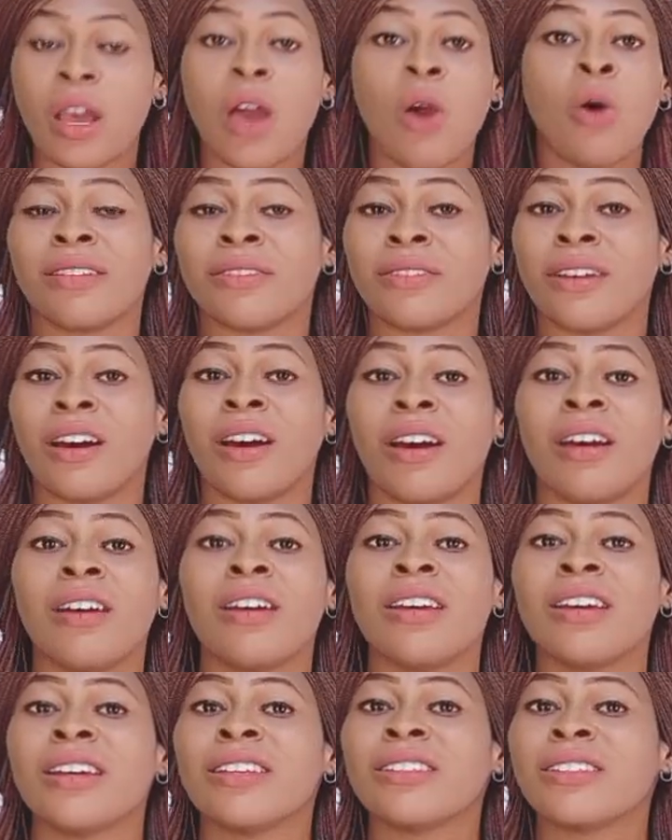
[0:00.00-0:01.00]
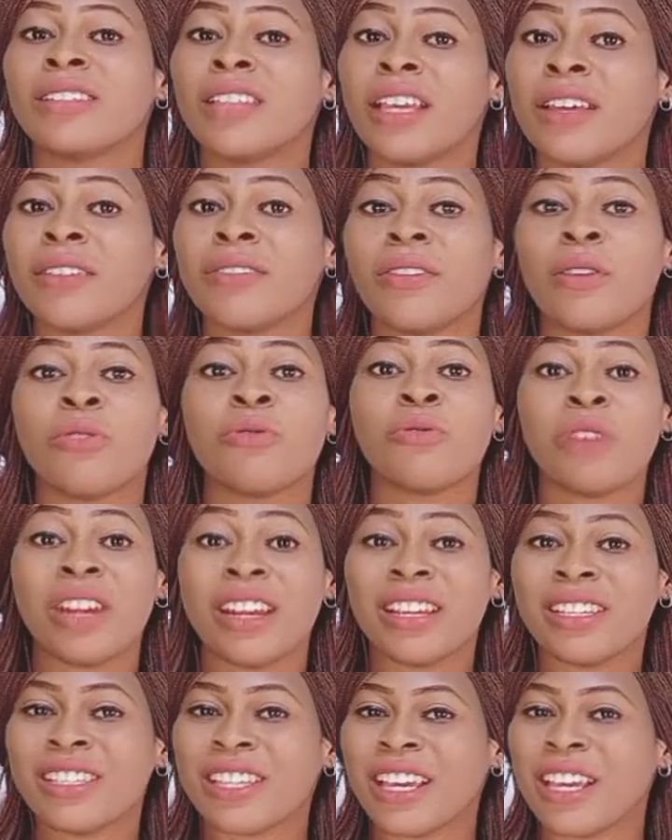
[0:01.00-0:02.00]
The teeth
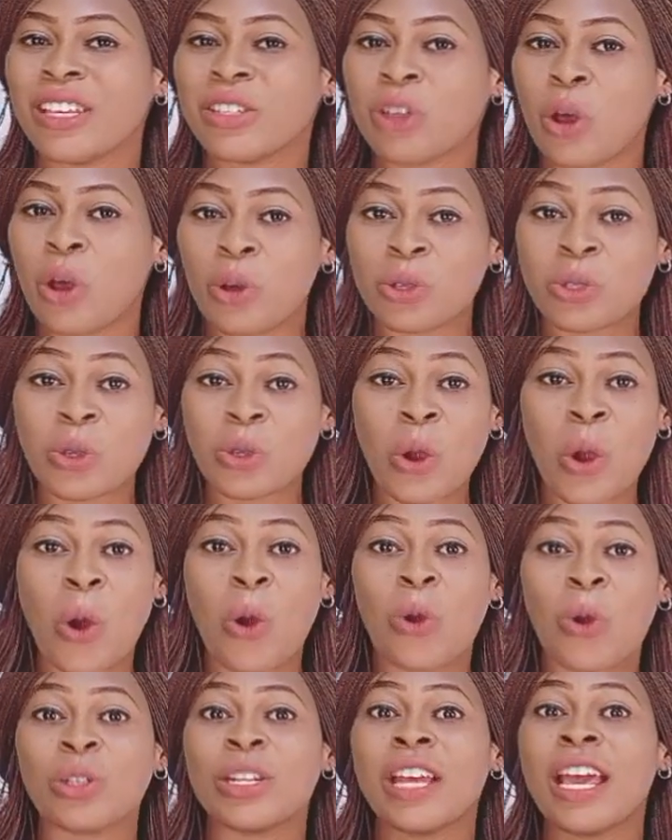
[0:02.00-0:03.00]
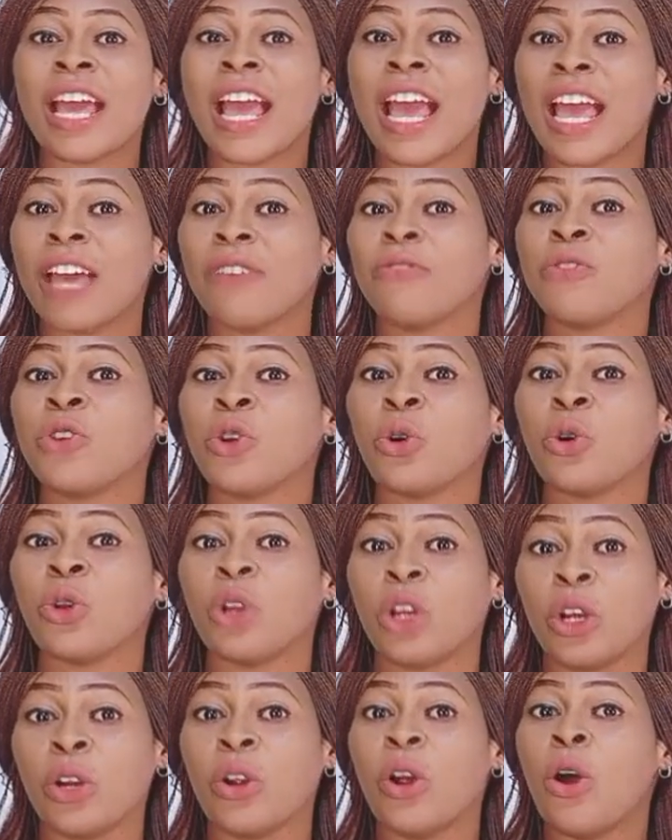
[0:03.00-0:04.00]
ridge is also called
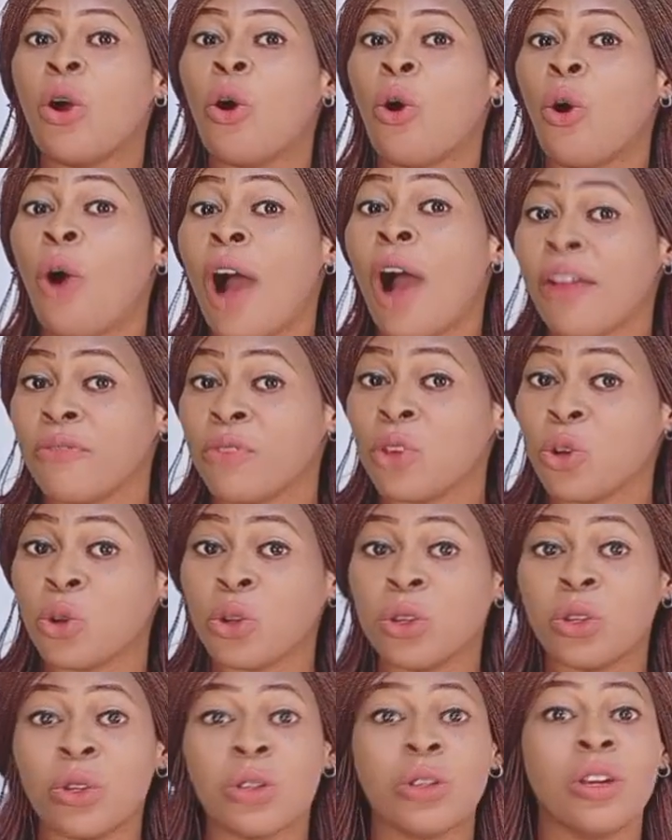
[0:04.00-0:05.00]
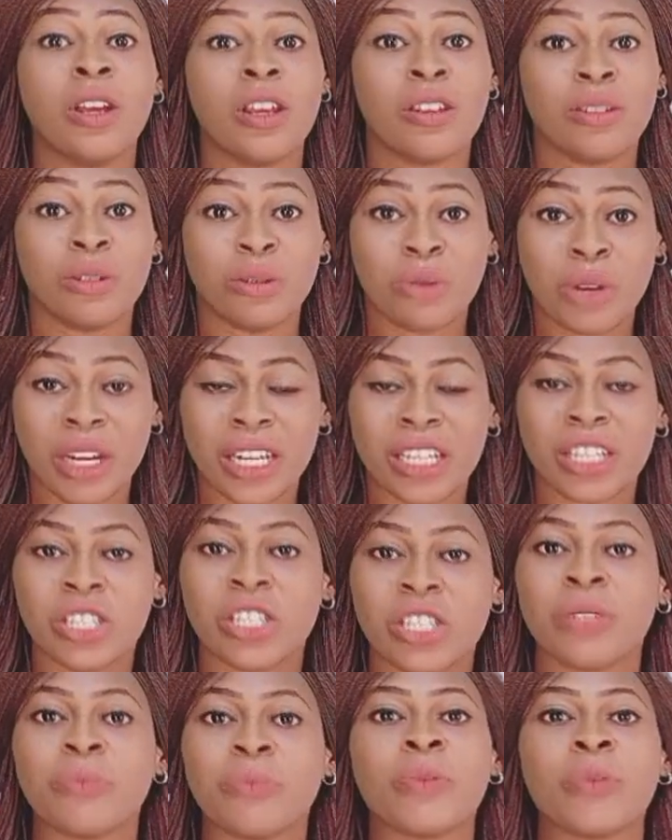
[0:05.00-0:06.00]
alveolar or alveolar ridge.